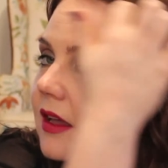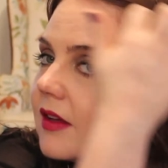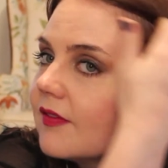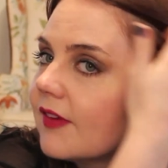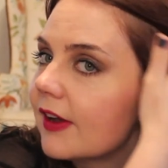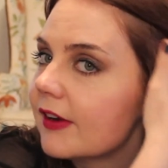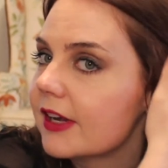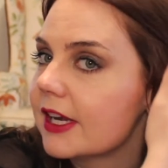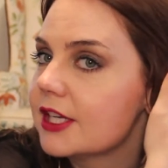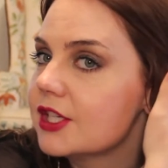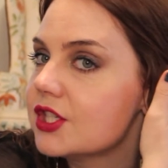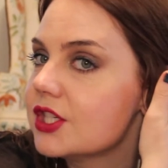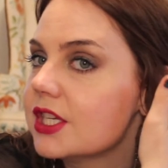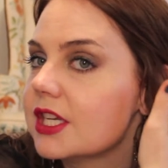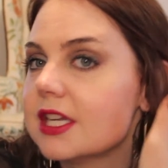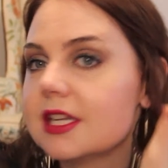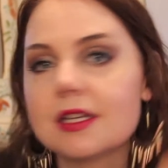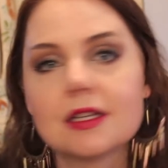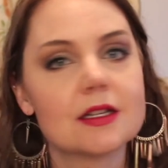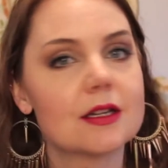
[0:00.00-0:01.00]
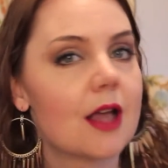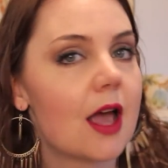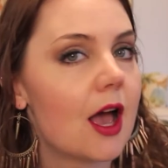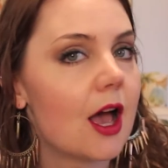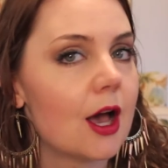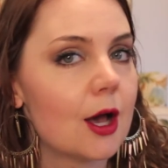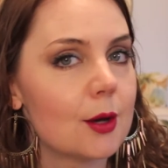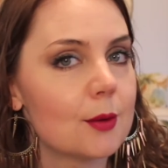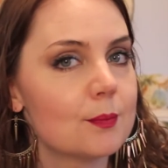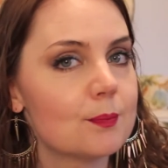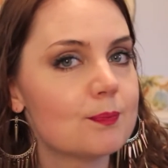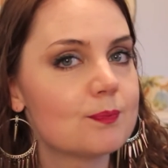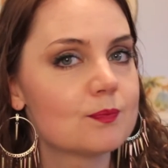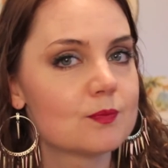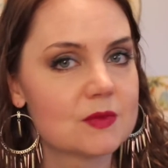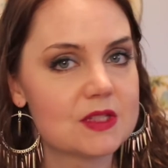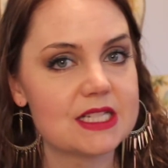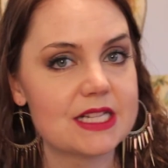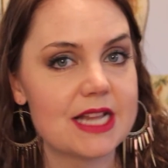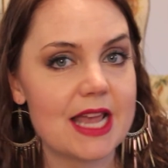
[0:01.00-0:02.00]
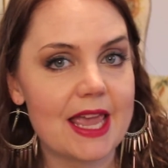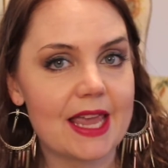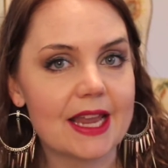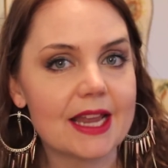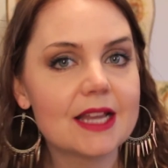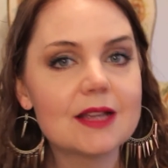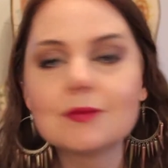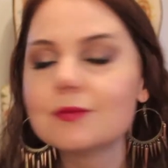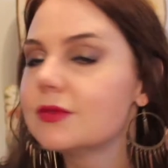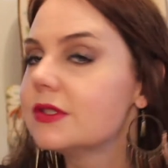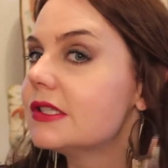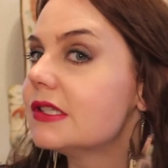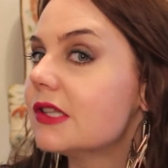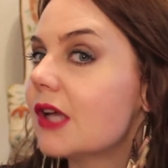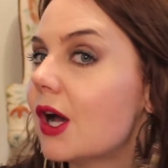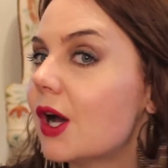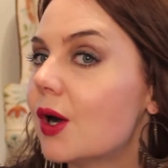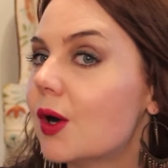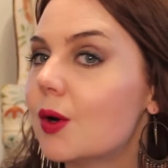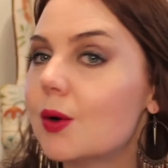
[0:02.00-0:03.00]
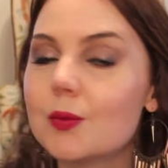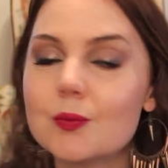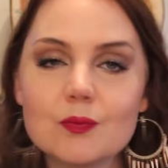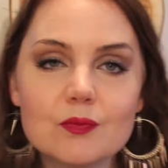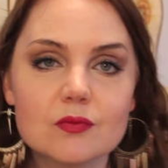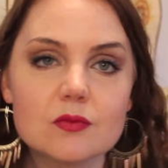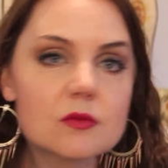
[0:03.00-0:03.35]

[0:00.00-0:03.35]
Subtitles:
foundation today, so